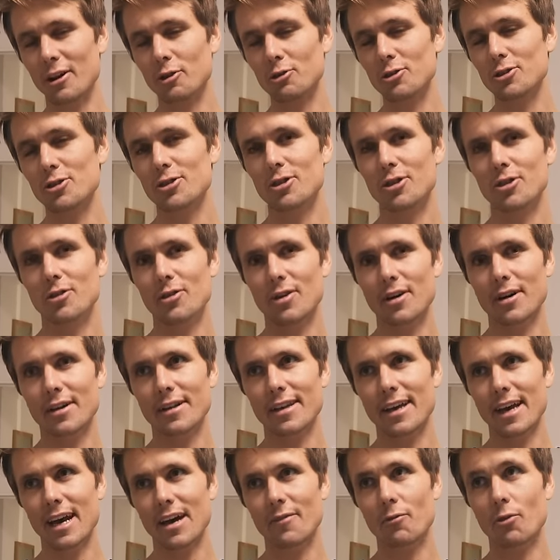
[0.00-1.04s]
That
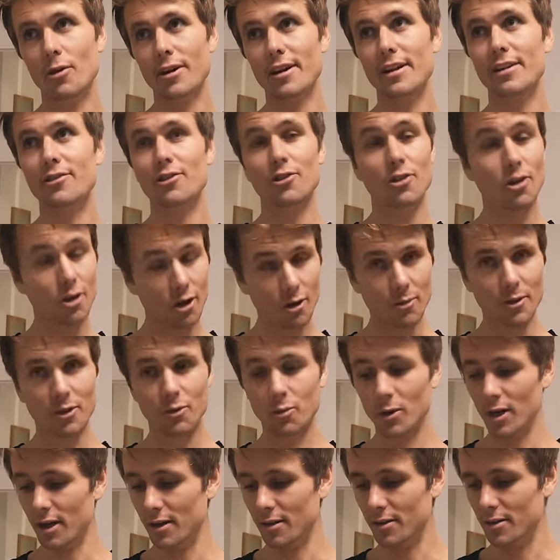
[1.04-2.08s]
also, they have one in Stockholm
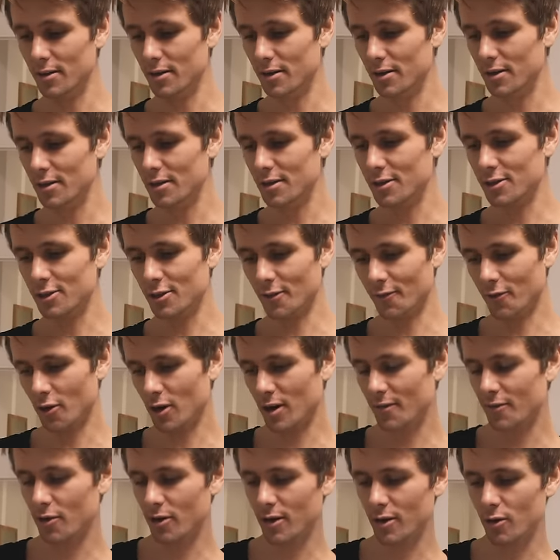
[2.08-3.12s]
as well. So if
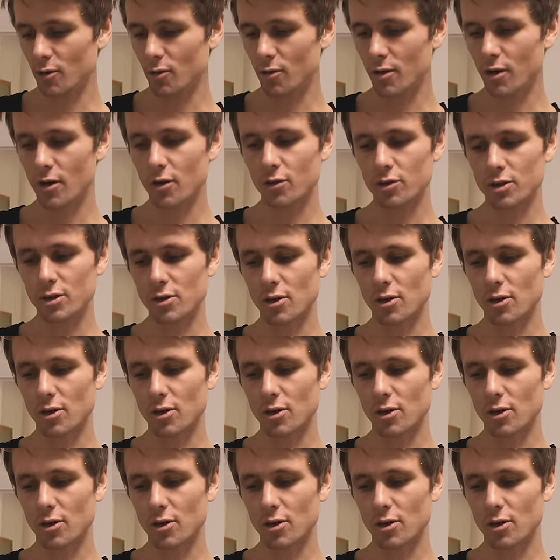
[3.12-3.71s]
you're ever in Åre or